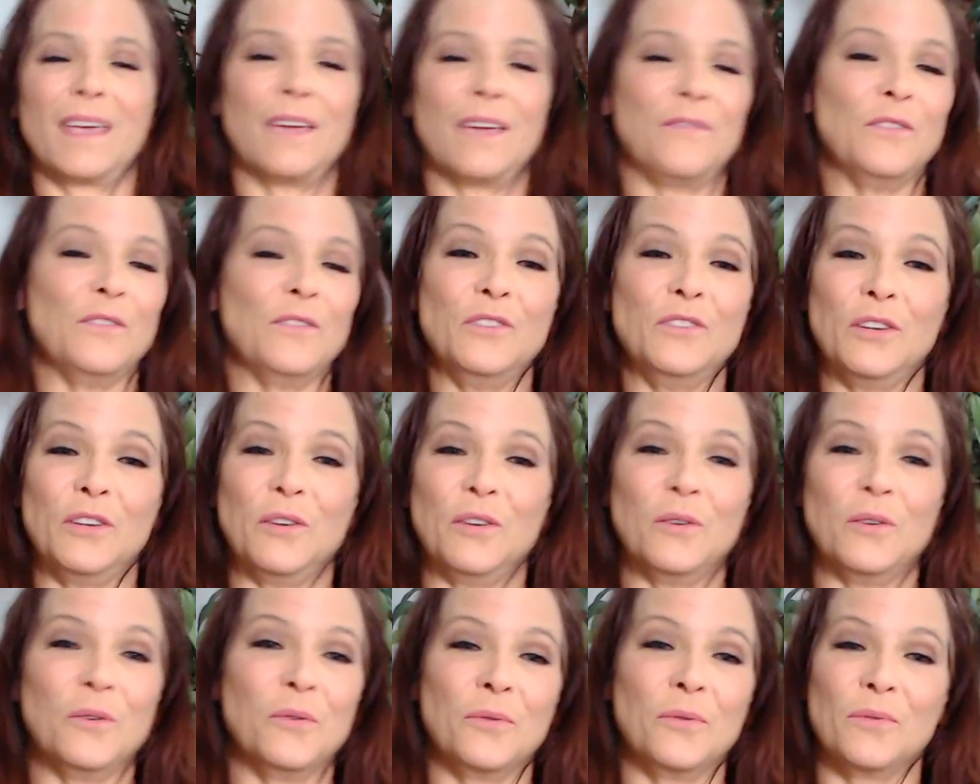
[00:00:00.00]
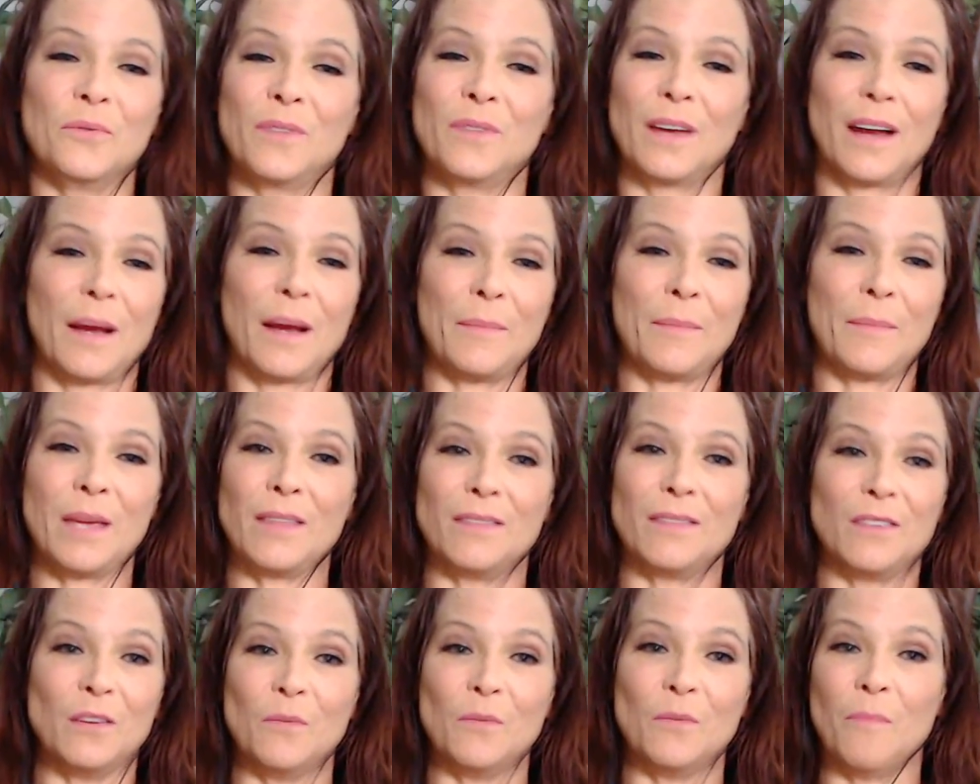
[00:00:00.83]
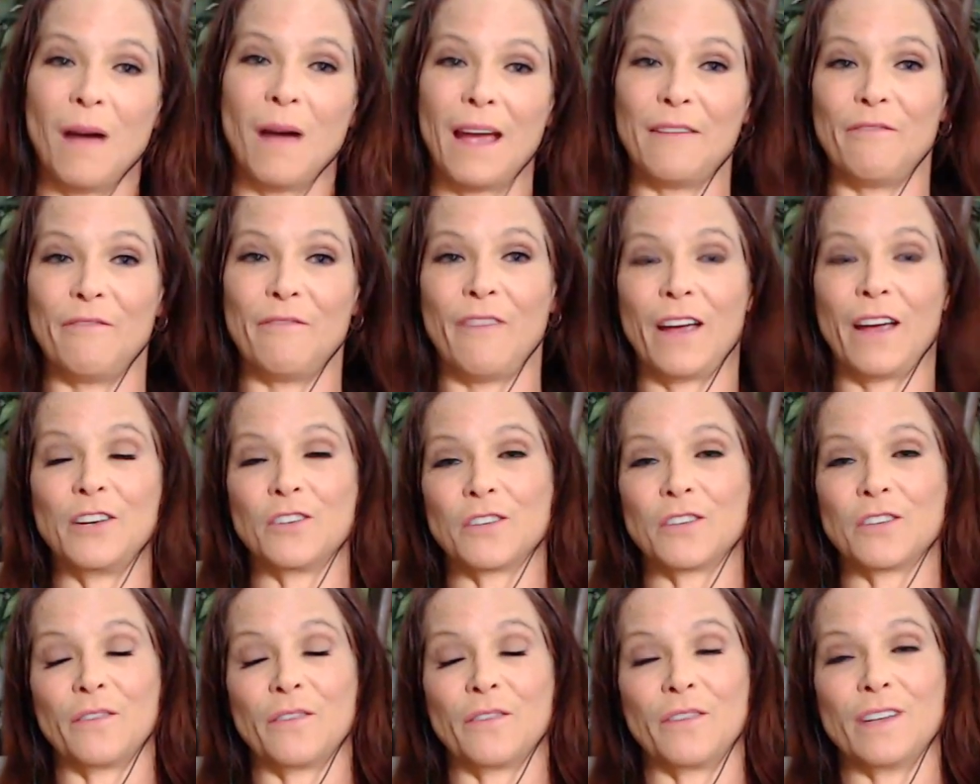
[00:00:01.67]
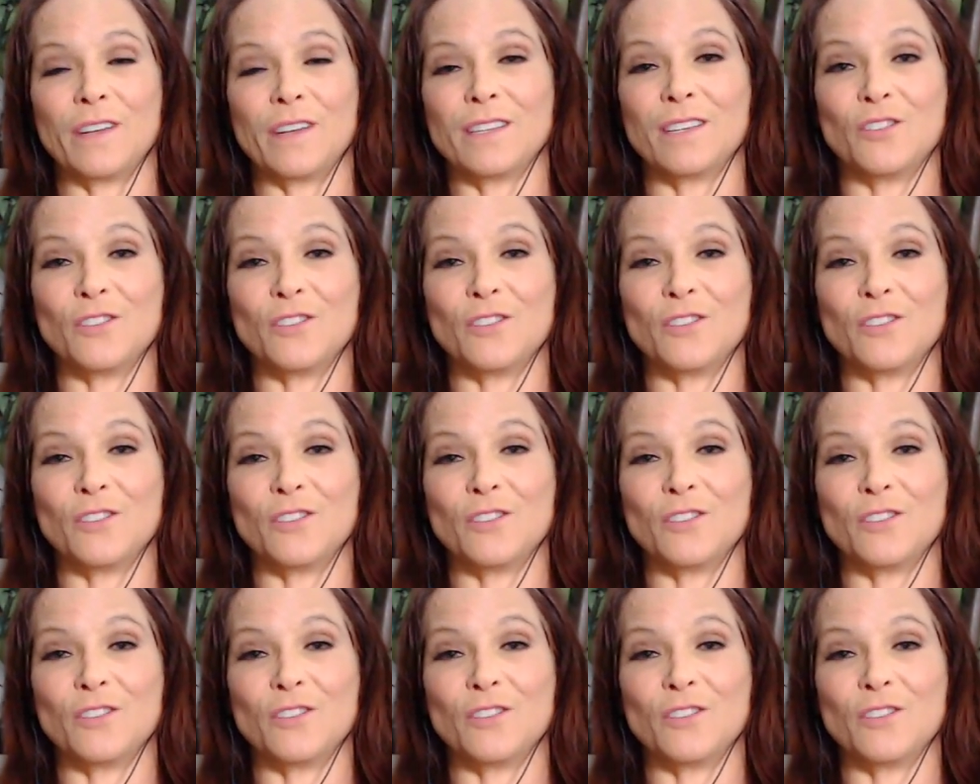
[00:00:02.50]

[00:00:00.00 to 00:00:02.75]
If you do, there, I mean, you might find yourself in a